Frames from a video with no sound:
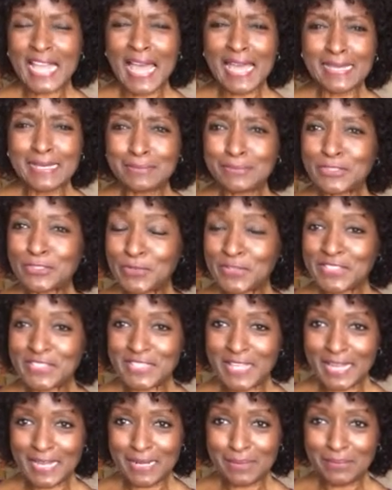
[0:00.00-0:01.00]
I am so
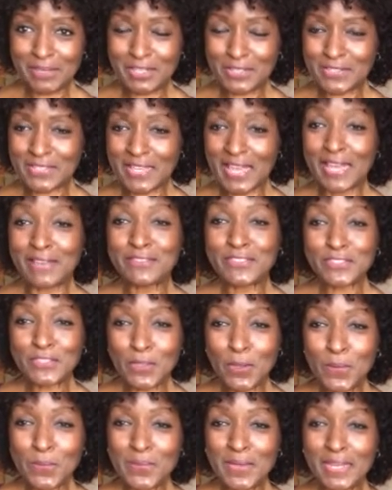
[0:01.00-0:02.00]
excited because I have
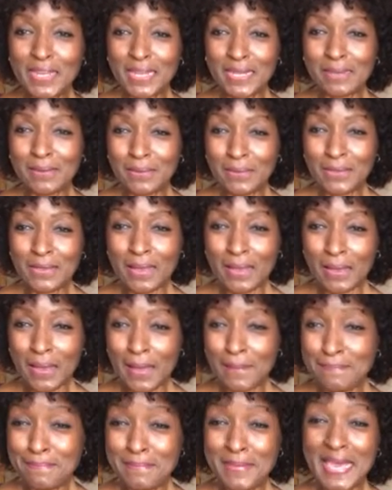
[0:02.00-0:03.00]
so many
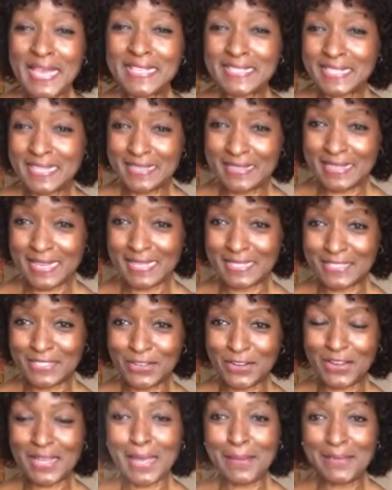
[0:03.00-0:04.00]
amazing things
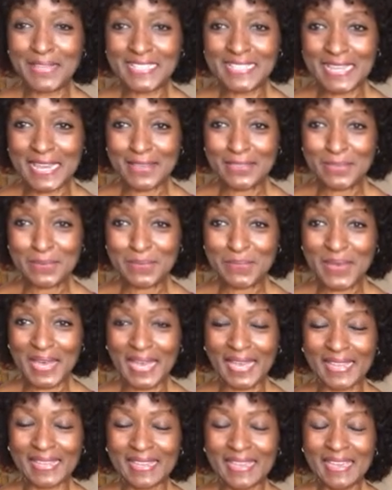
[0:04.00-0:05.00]
that are coming down the
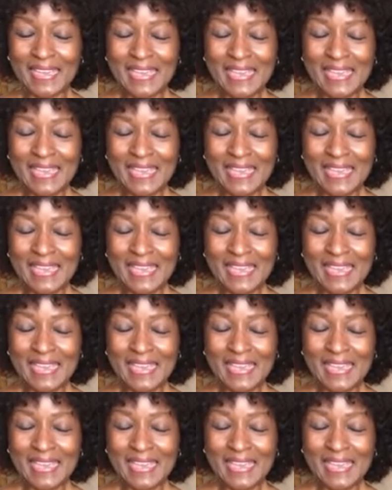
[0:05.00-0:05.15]
pike,